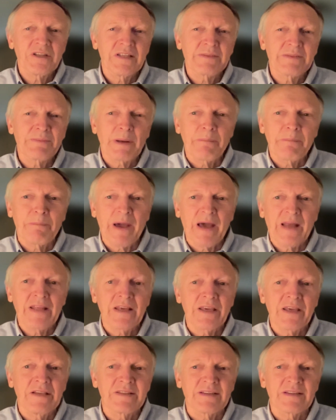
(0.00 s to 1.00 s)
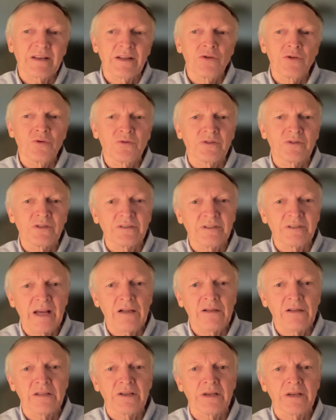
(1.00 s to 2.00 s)
is preparing its renewed
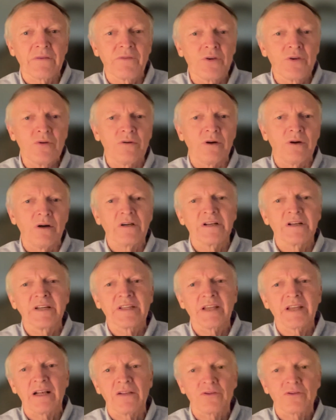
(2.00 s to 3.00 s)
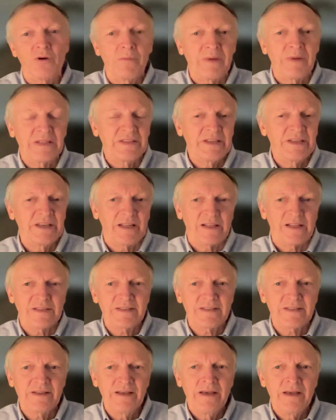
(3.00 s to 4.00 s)
regulatory view on critical raw
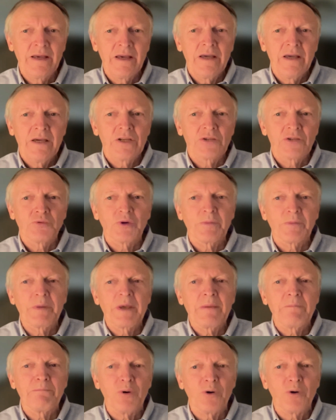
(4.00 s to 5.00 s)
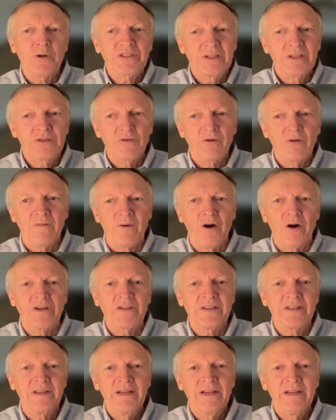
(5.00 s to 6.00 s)
materials, it would be important to
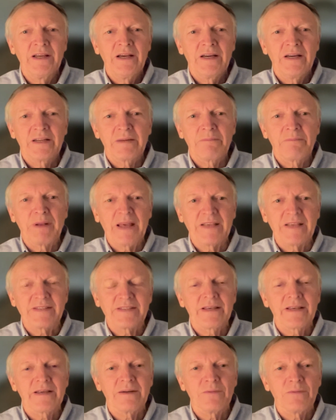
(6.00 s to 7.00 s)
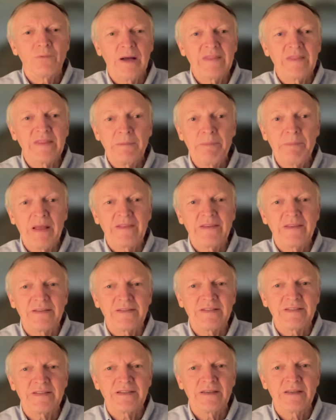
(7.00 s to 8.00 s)
avoid replacing one
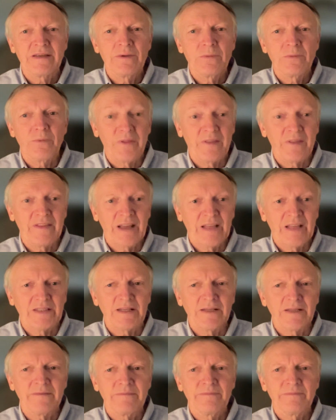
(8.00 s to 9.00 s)
dependency with another.